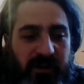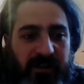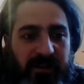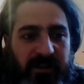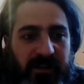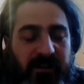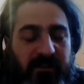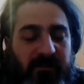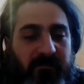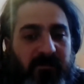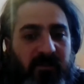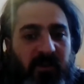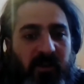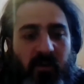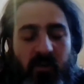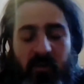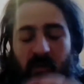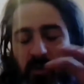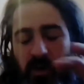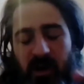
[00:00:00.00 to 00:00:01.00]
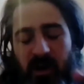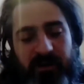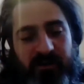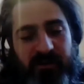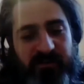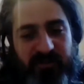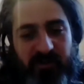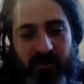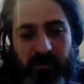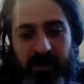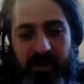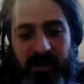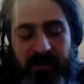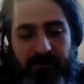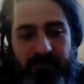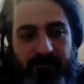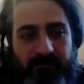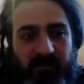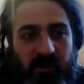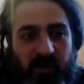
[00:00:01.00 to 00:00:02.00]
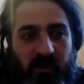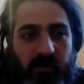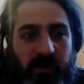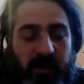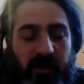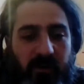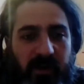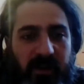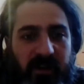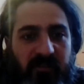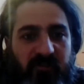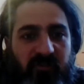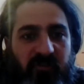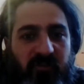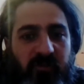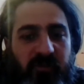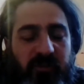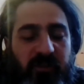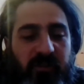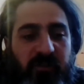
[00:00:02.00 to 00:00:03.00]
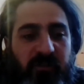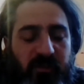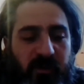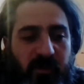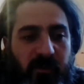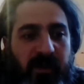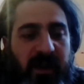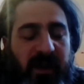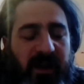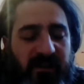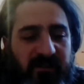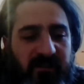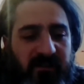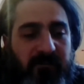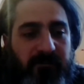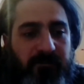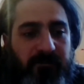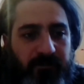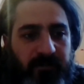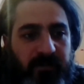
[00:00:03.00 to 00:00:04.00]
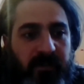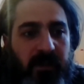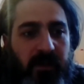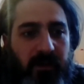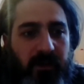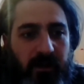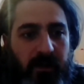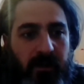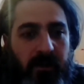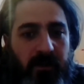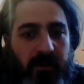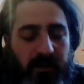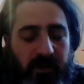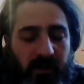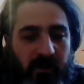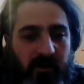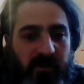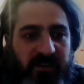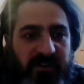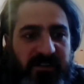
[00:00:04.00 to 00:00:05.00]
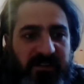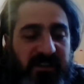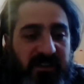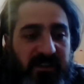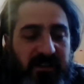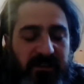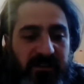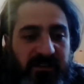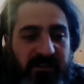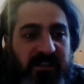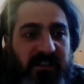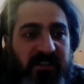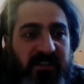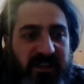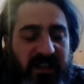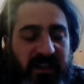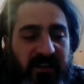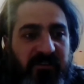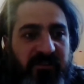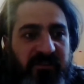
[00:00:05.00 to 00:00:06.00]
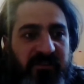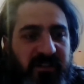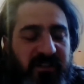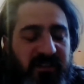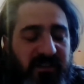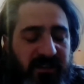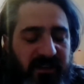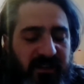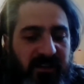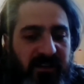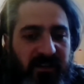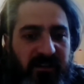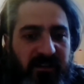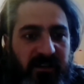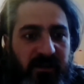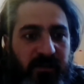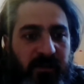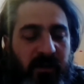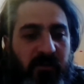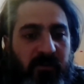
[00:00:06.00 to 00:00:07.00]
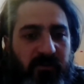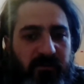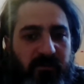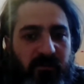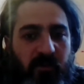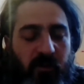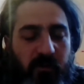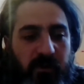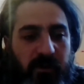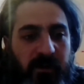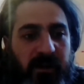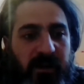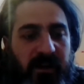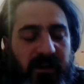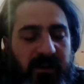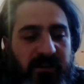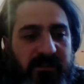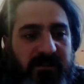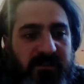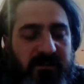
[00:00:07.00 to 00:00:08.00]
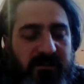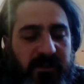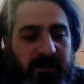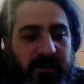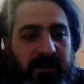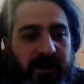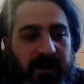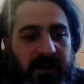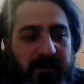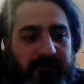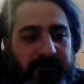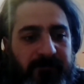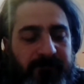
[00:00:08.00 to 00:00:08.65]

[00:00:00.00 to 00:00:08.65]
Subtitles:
And then, the water is a great way to store the thermal mass, and the sun's energy, and then it can come out overnight and stuff like that.